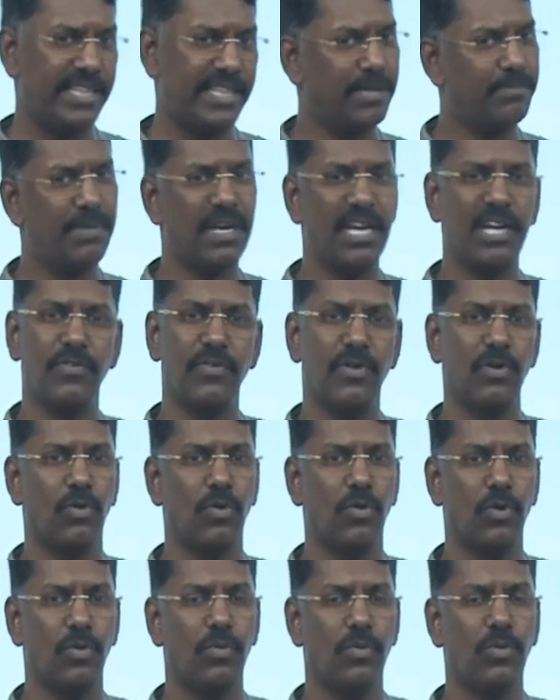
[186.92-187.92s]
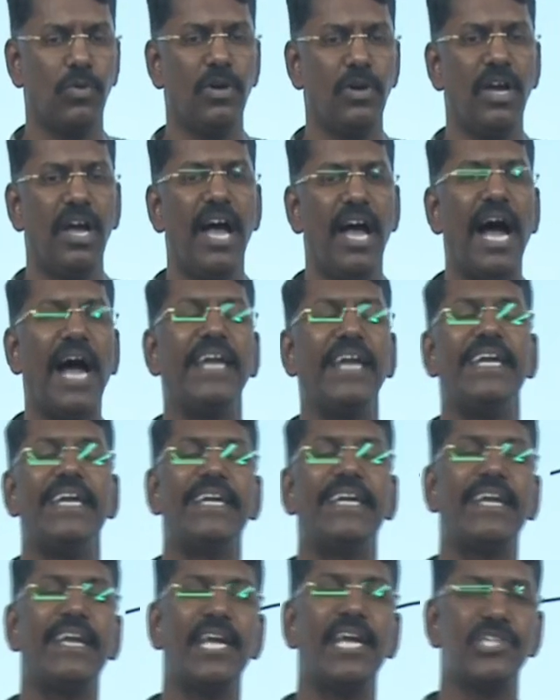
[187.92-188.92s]
that manner it will go. And
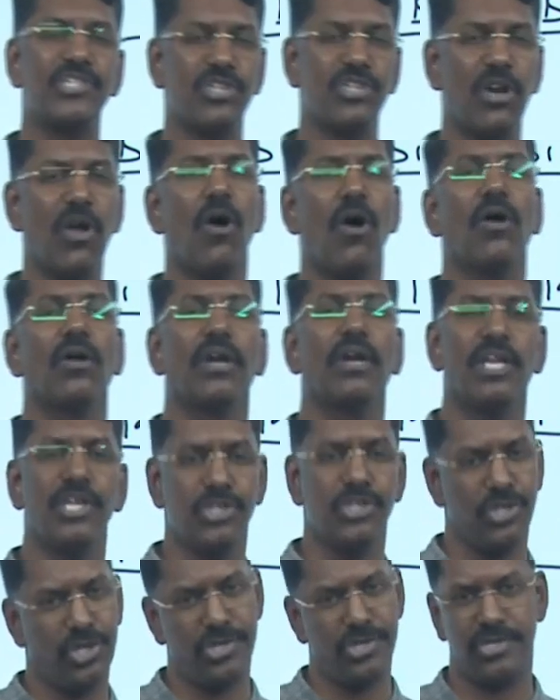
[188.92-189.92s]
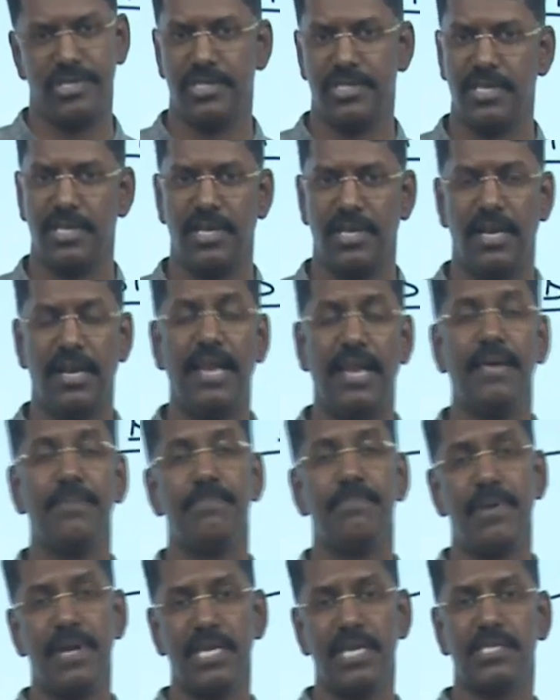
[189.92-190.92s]
international organizations
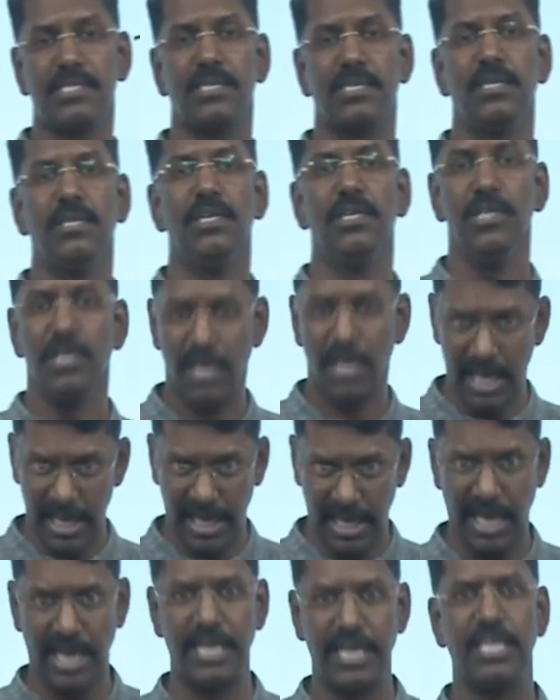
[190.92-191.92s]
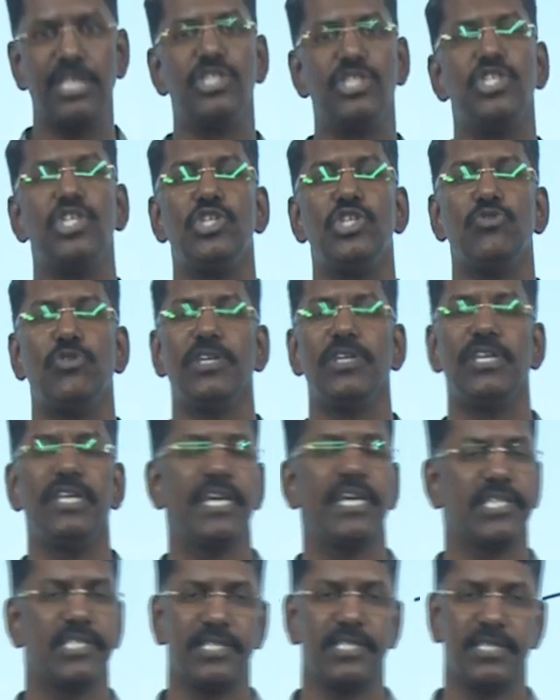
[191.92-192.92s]
like BRICS, like currently G20,
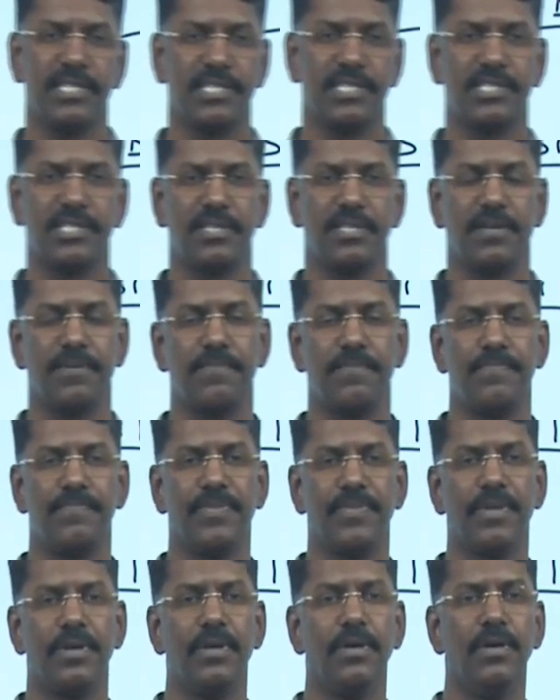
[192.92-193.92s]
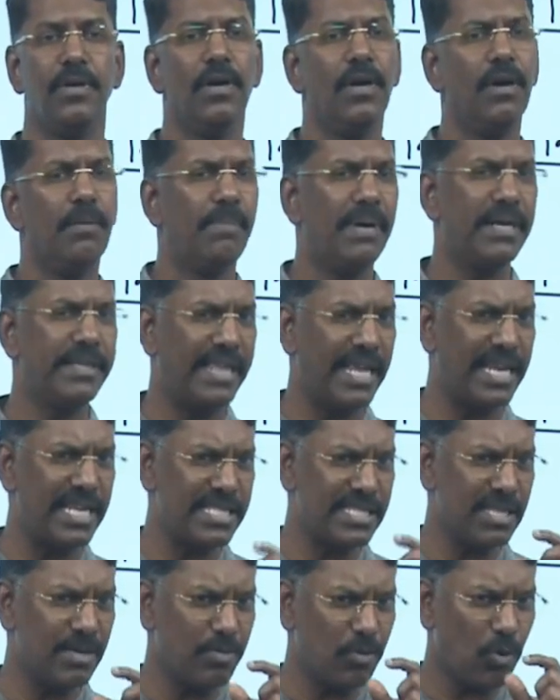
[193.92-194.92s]
etc., etc. But there
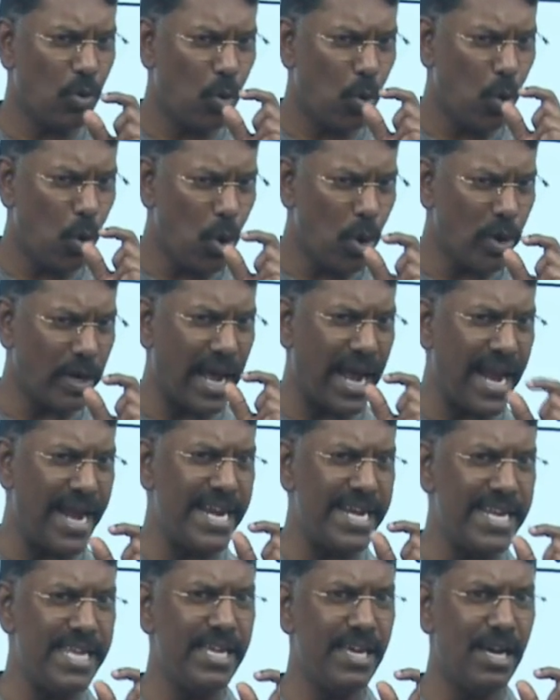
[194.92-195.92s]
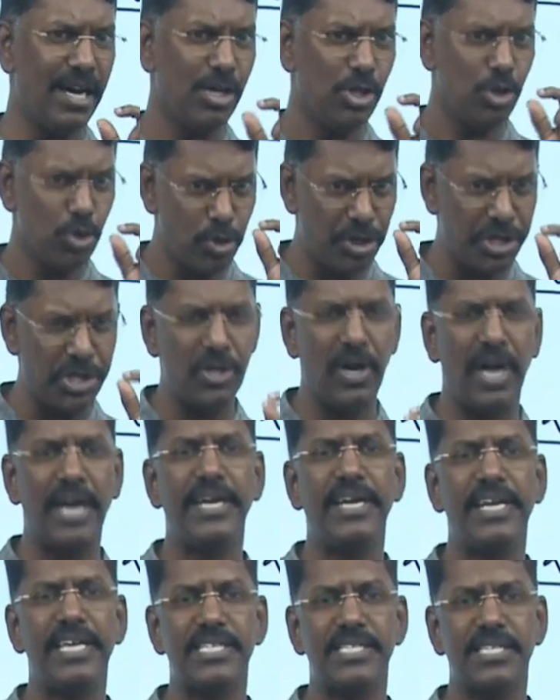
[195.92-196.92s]
is a core idea you need to
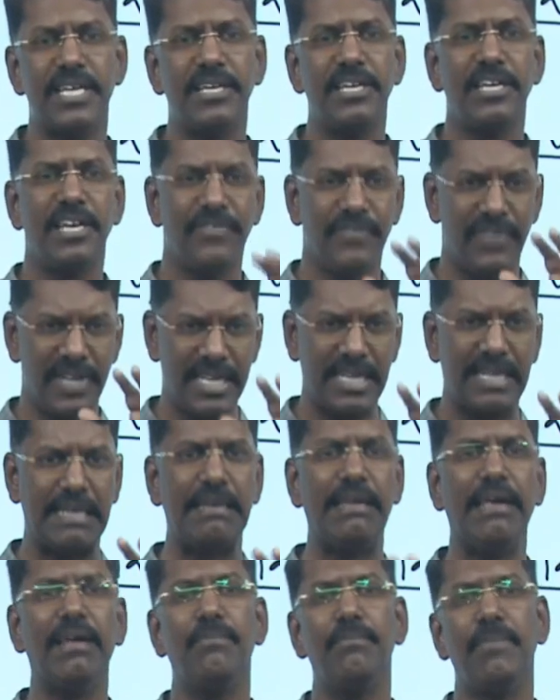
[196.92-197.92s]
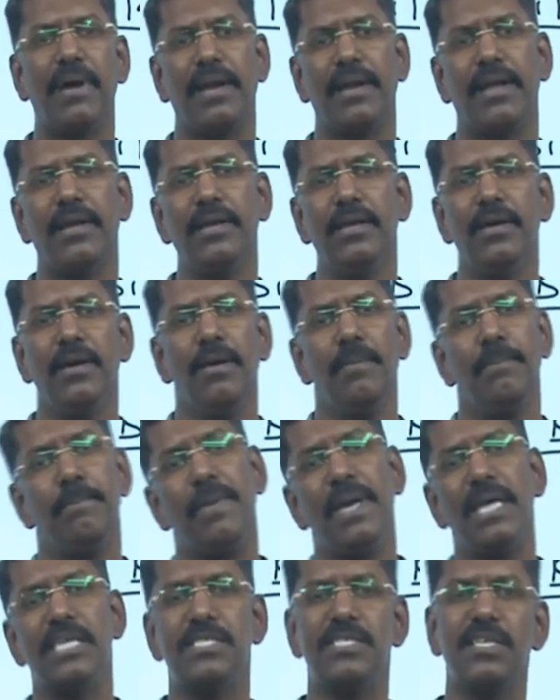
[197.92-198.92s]
understand in a very clear manner.
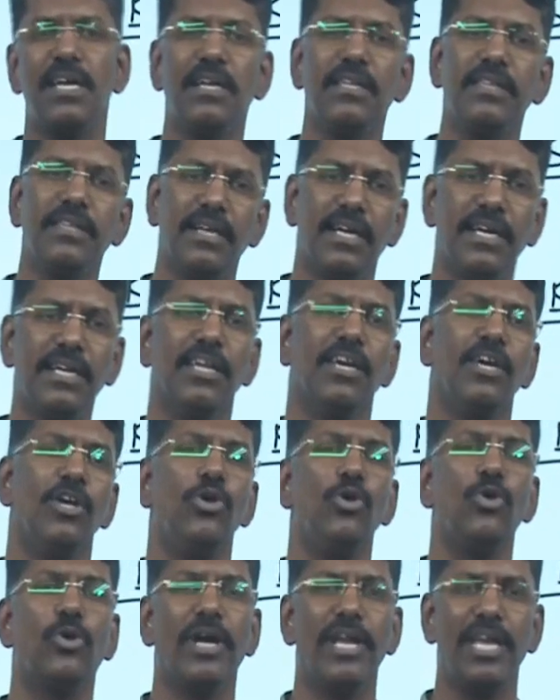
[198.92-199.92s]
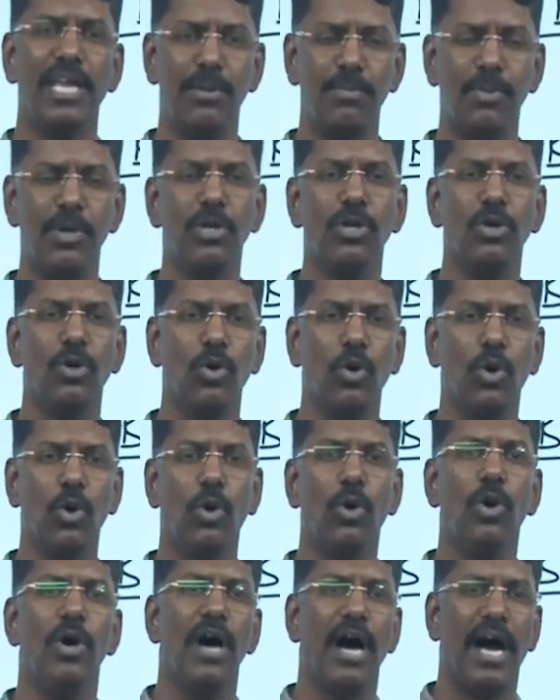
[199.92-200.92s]
Based on that, you can able to
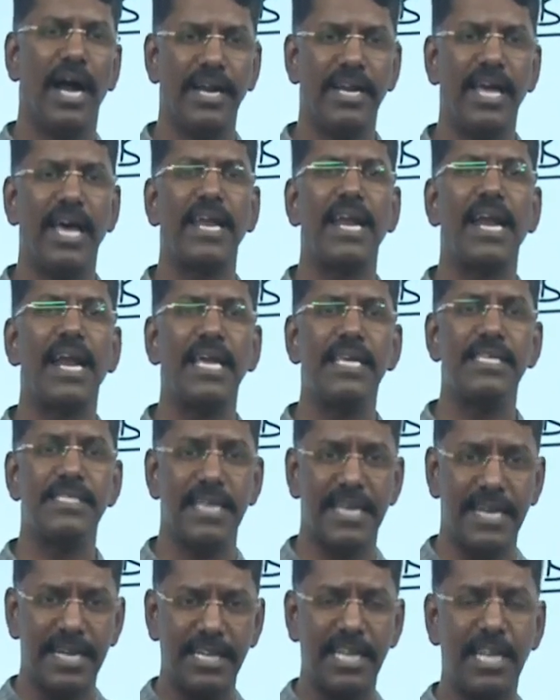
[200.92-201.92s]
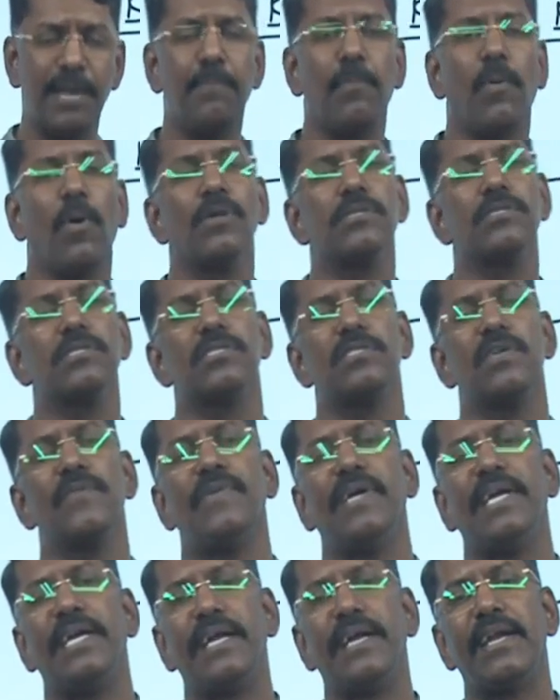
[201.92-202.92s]
go and analyze the entire process of
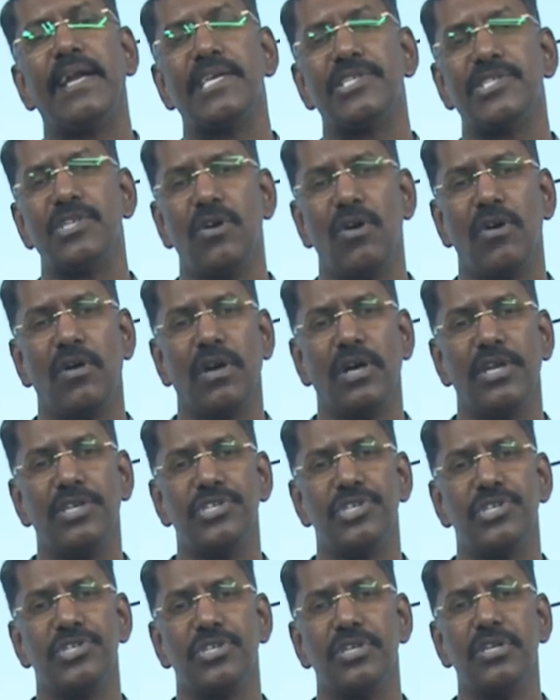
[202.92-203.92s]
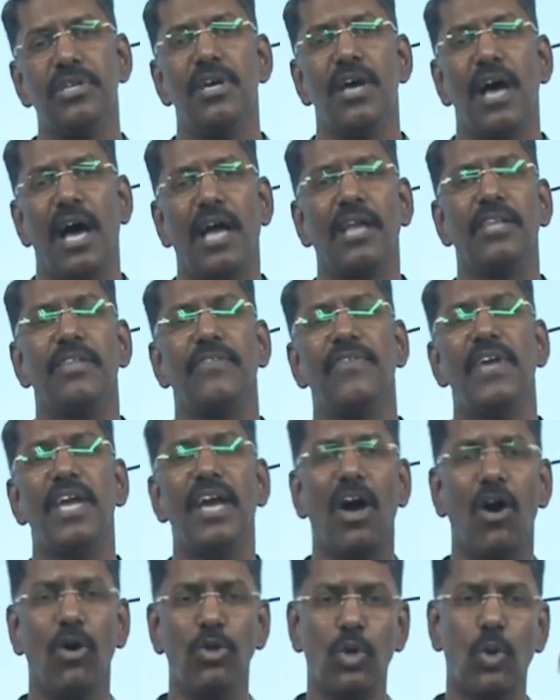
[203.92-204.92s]
international organization and the way
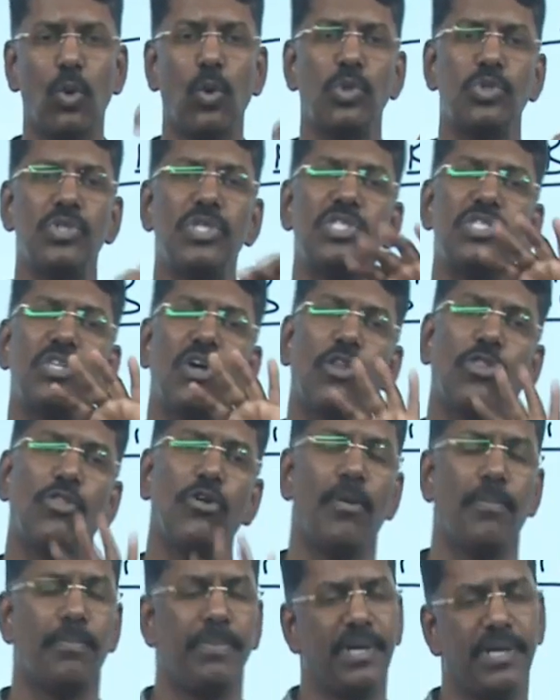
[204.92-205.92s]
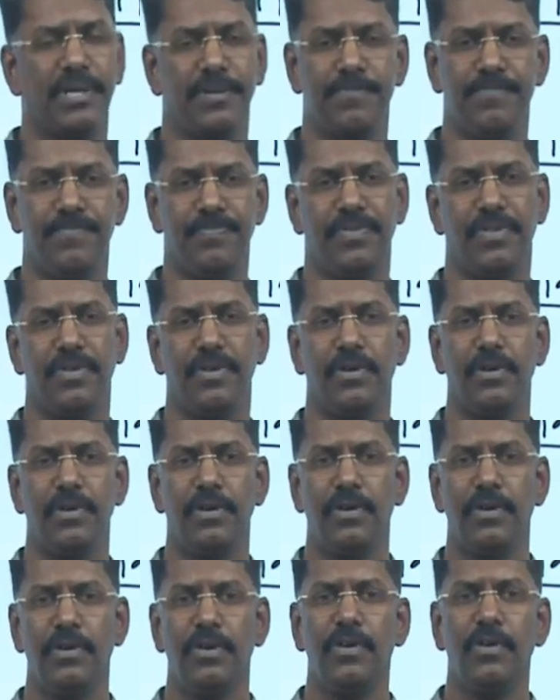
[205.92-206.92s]
how the questions also appear.
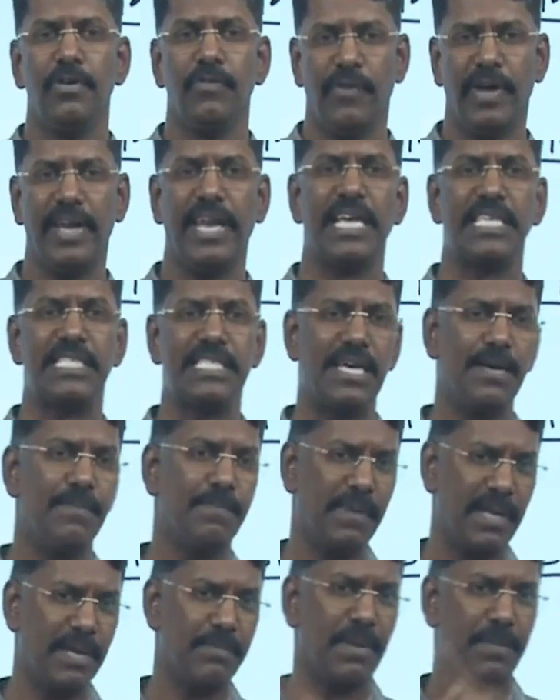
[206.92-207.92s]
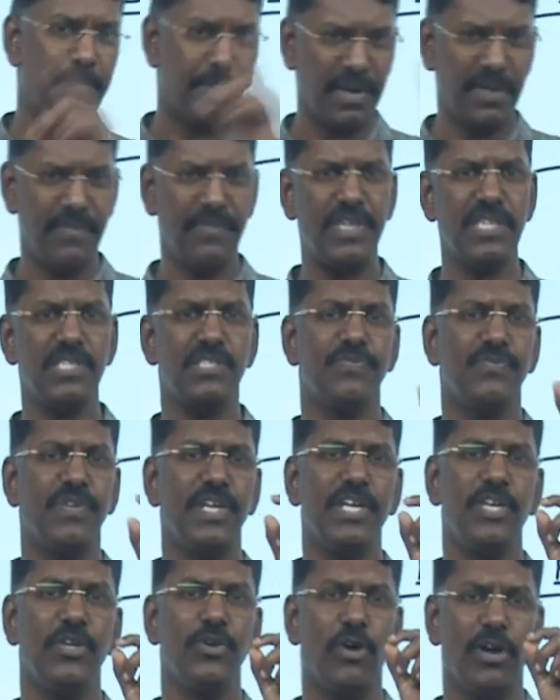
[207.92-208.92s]
For example, in my previous
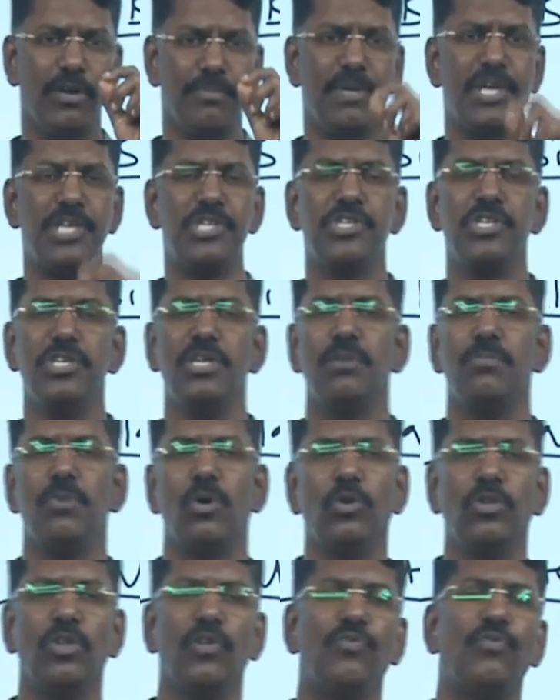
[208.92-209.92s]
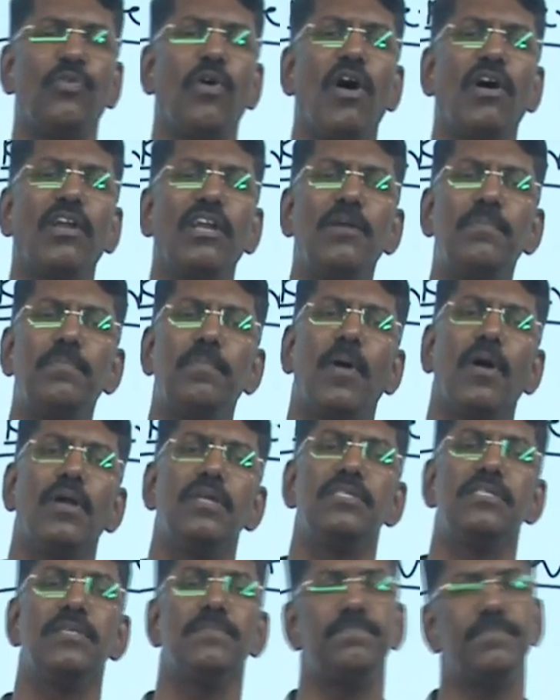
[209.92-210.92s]
video, I mentioned about the foreign
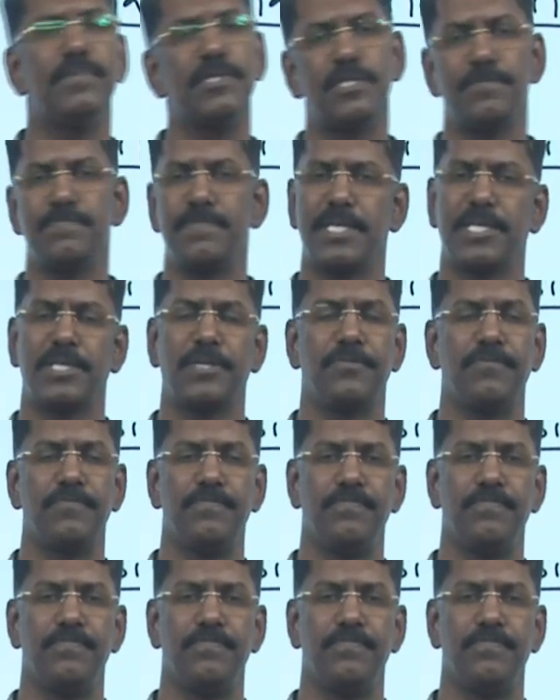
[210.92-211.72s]
policy perspective.